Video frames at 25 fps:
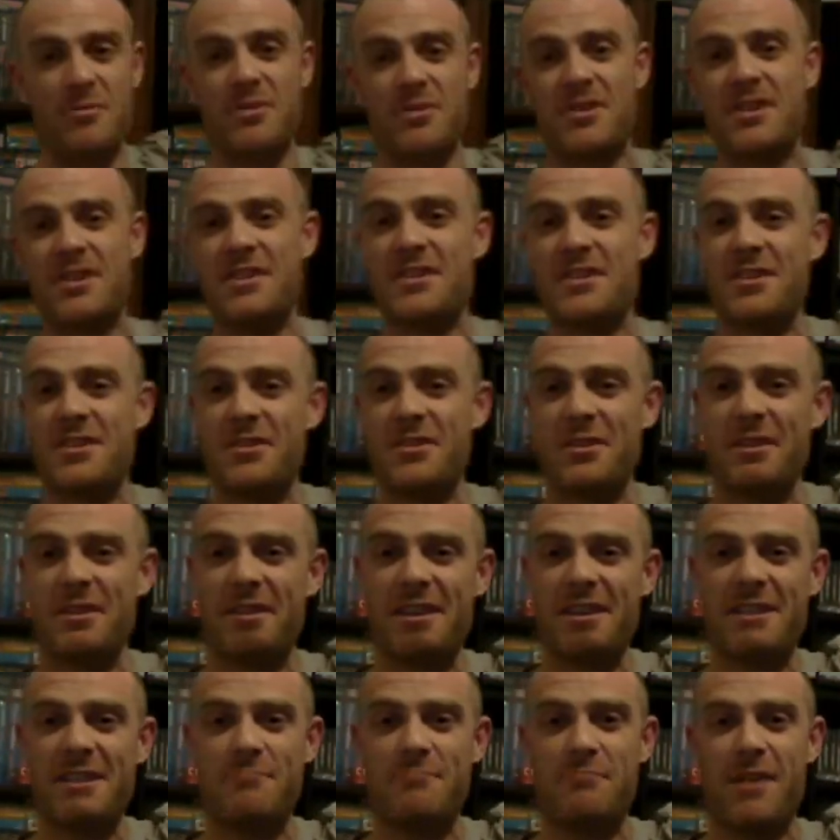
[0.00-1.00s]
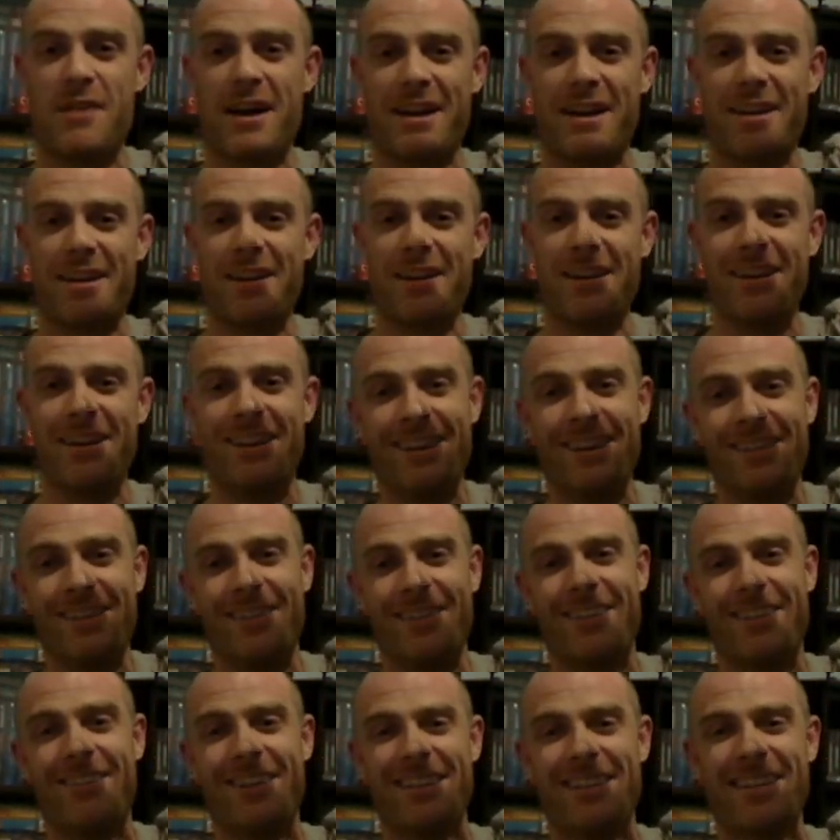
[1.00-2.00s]
what's inside this bag
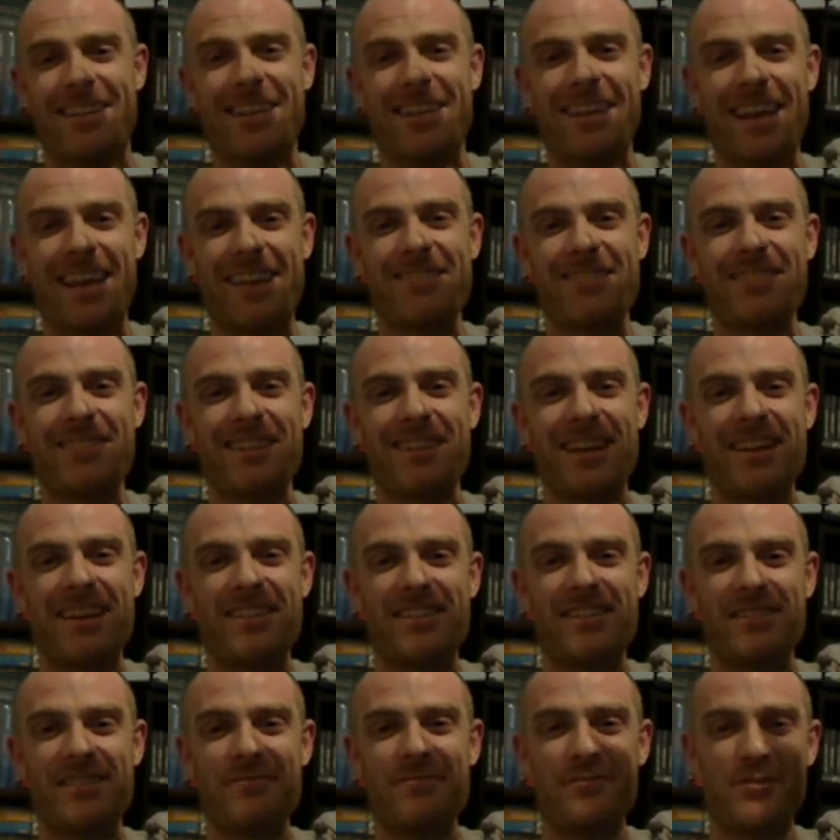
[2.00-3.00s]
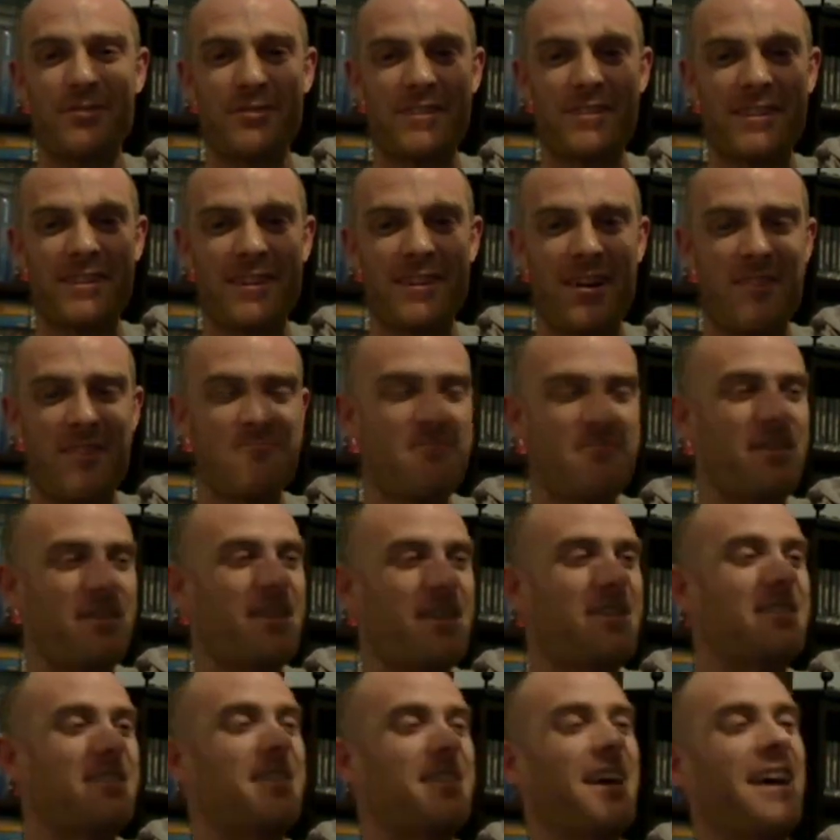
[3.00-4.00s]
when I went to the Game Station
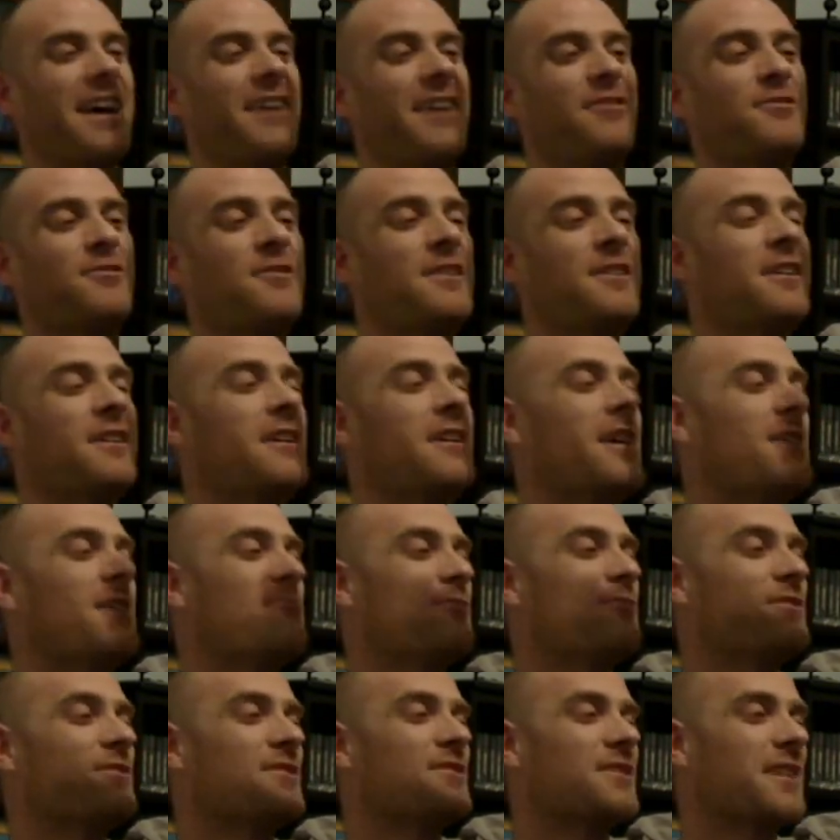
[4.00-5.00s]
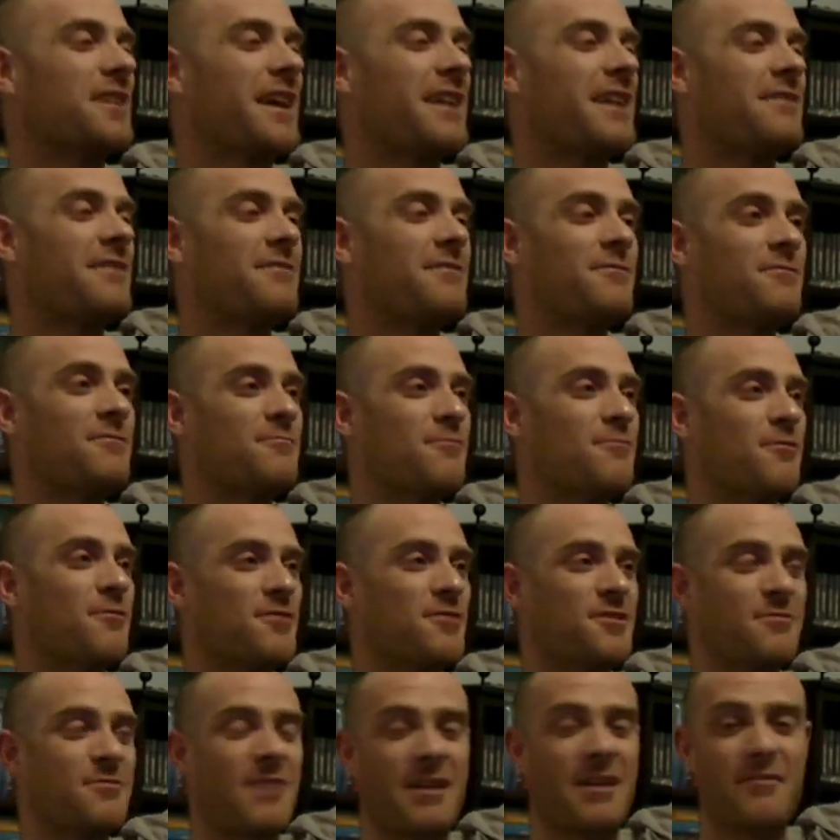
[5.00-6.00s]
49p sale and once again
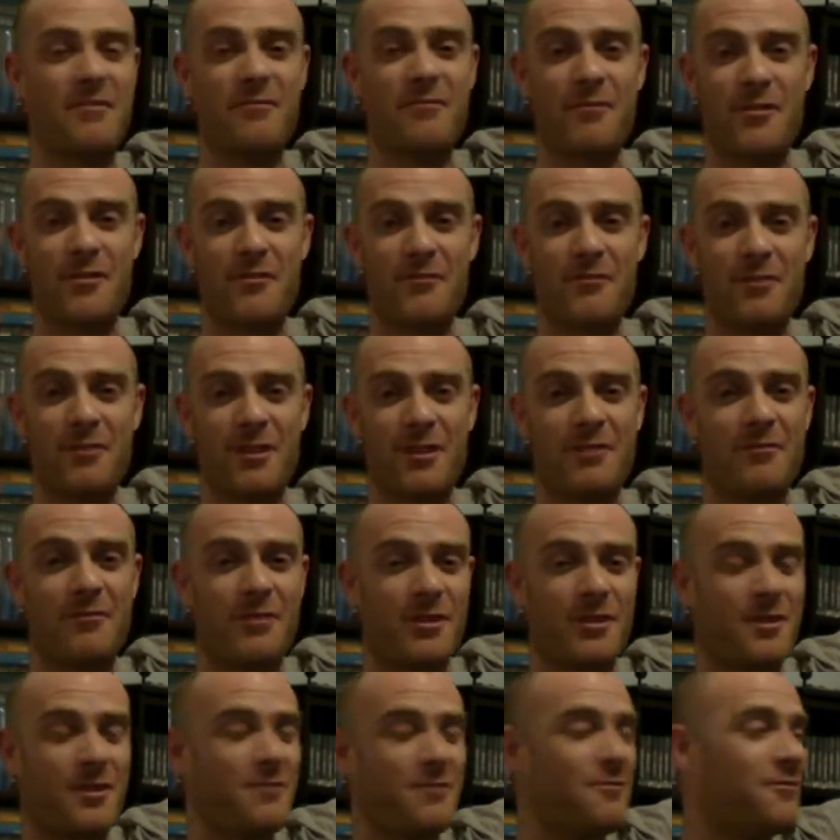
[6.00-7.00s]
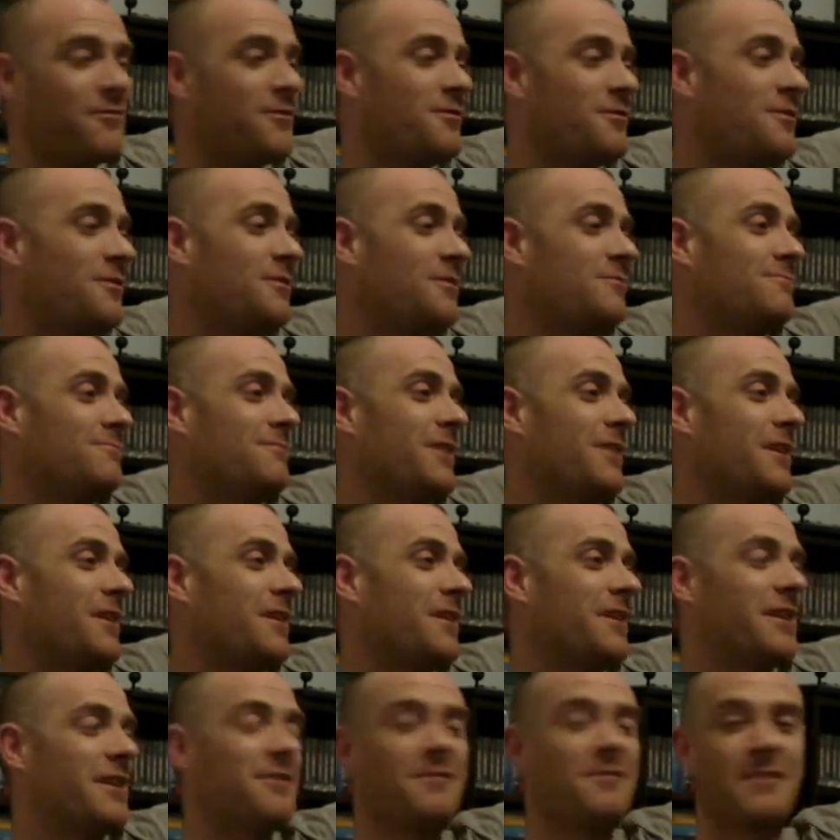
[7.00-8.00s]
walked away fruitfully full of, I
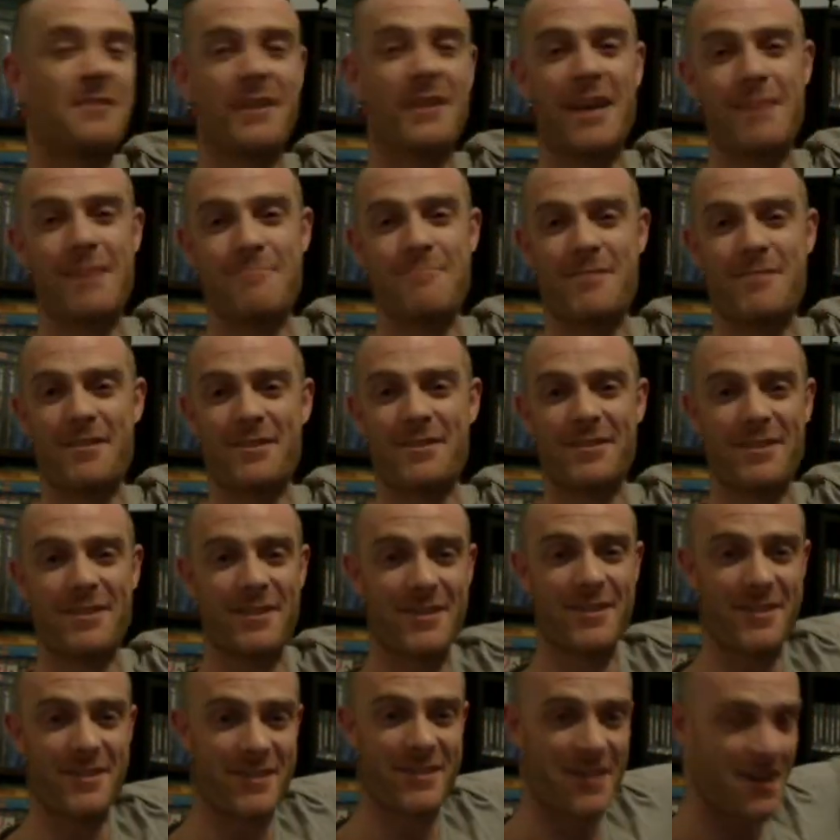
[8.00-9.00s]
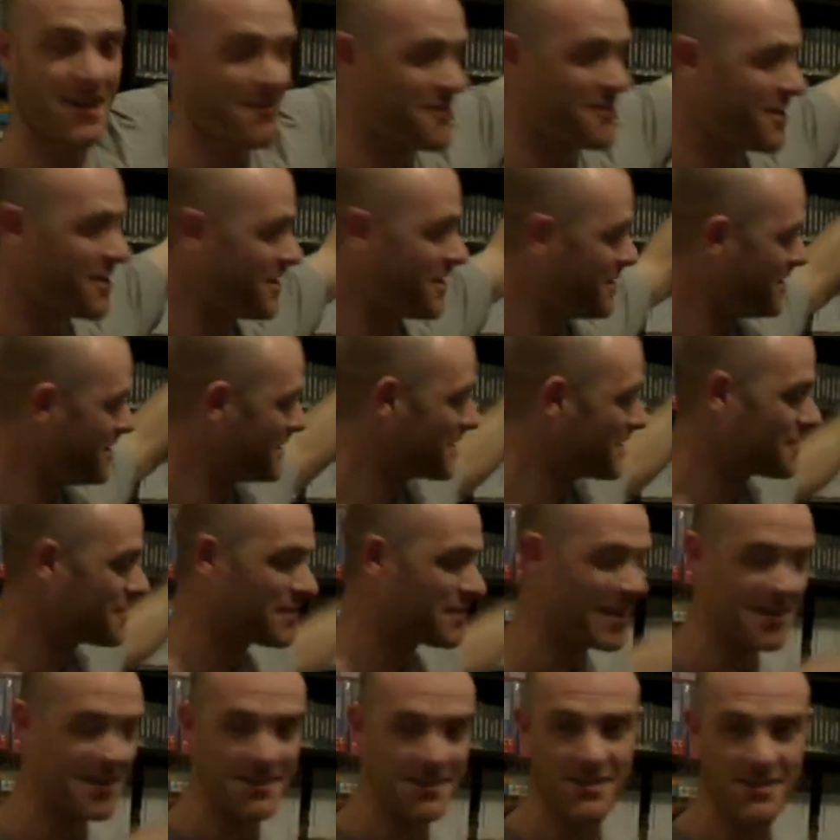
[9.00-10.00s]
don't know, gaming goodness. So until
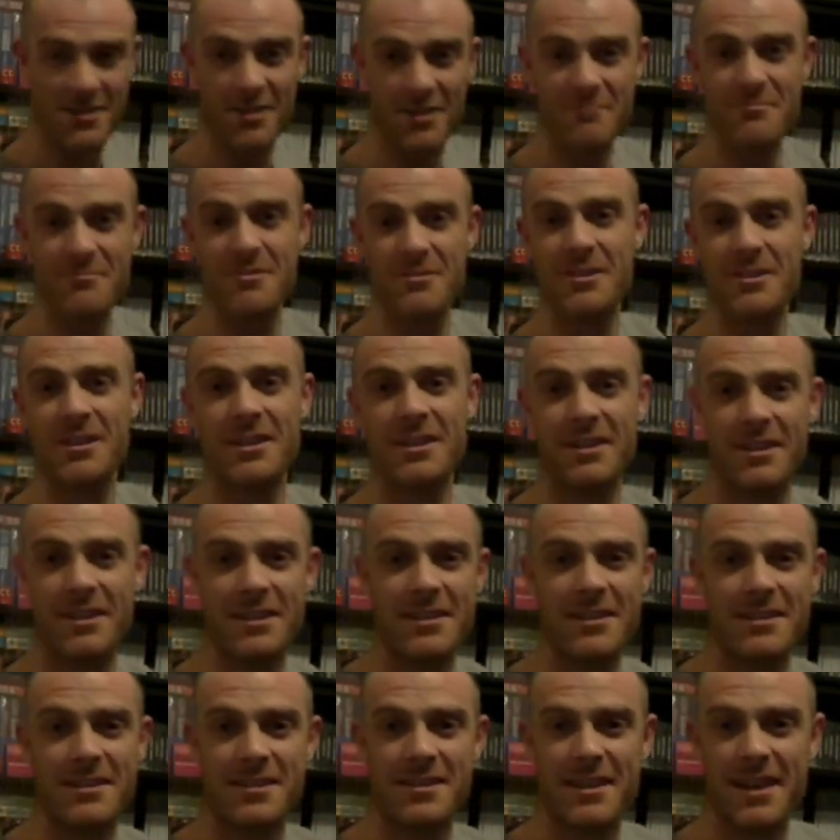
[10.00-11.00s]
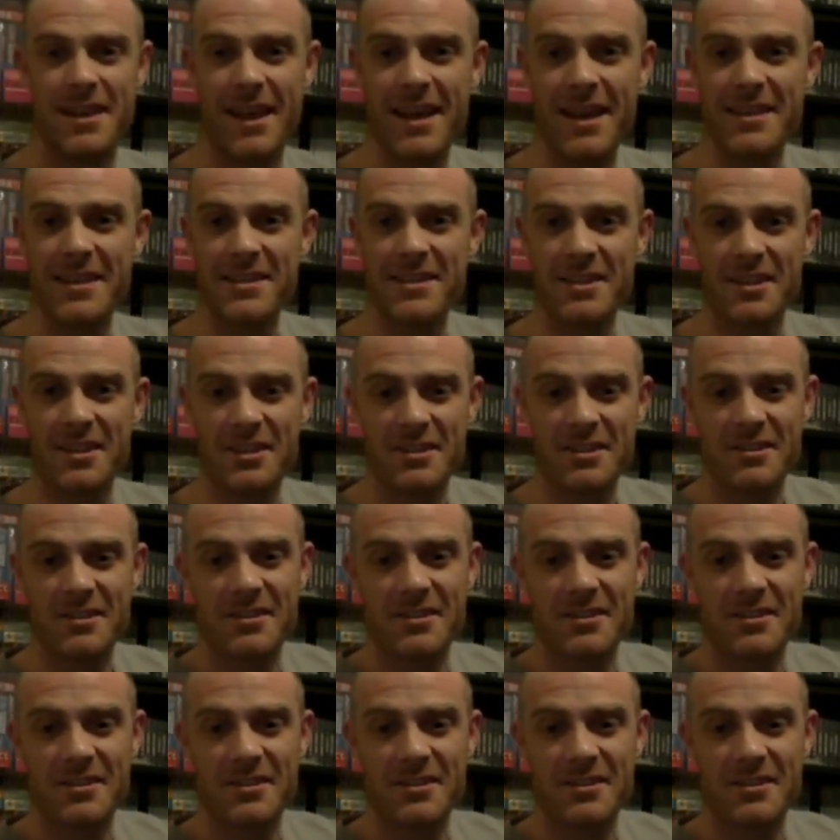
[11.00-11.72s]
next time, see you later.